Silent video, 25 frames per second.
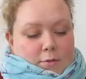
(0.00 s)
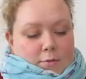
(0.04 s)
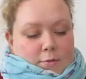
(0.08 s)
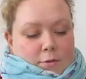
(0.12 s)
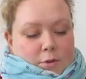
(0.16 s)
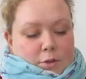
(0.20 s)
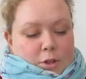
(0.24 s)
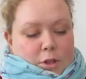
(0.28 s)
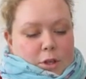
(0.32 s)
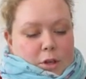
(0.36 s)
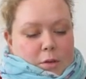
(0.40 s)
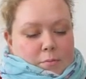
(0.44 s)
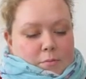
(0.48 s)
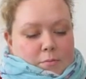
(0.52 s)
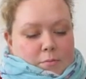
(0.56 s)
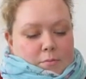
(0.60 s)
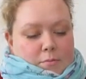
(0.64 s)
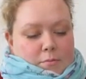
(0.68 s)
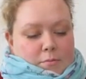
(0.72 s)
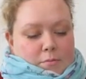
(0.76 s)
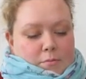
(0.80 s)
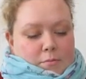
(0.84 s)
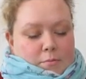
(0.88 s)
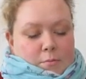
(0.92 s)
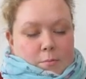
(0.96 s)
for some
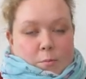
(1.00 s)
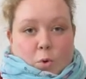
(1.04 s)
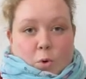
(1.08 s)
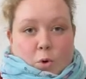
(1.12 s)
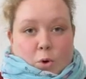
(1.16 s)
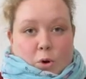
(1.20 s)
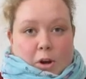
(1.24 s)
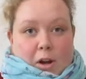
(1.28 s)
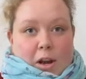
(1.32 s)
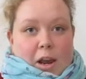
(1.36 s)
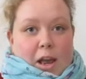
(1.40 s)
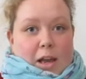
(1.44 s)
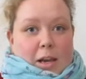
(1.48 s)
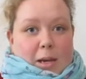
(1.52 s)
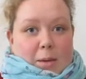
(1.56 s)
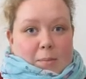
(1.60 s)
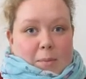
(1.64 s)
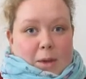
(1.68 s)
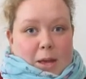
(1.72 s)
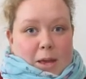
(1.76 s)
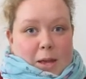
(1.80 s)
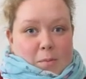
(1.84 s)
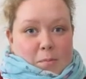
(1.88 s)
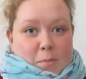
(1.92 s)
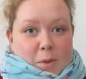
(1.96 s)
more
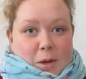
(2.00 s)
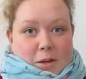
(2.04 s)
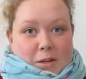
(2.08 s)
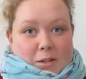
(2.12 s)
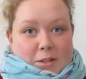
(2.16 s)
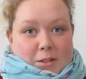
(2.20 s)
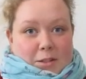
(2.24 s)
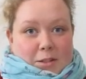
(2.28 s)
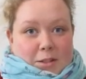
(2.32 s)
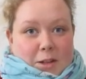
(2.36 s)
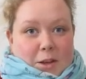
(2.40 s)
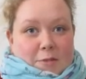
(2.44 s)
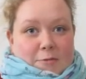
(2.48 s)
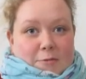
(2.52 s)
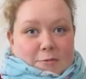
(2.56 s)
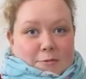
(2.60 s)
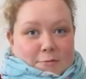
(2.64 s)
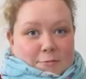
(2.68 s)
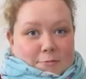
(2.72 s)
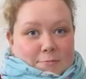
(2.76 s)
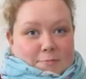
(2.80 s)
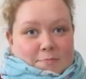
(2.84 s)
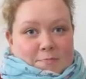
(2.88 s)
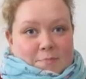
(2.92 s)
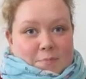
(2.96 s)
anime and manga
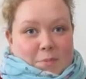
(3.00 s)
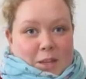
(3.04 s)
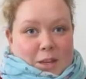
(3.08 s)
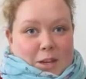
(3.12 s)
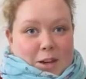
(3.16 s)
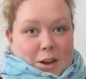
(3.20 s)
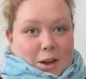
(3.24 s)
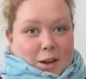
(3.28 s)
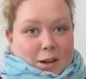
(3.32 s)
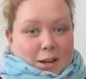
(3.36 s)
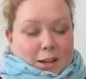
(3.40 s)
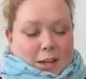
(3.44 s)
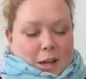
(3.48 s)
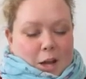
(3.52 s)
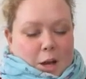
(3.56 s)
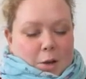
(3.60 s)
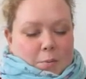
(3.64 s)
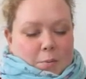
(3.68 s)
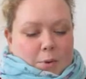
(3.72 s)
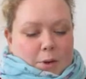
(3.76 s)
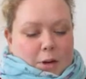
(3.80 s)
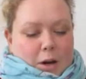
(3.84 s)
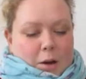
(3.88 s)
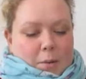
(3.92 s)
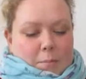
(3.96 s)
stuff in
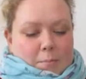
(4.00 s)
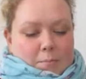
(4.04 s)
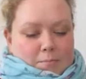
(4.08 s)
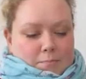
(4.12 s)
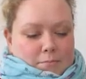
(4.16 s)
Akihabara.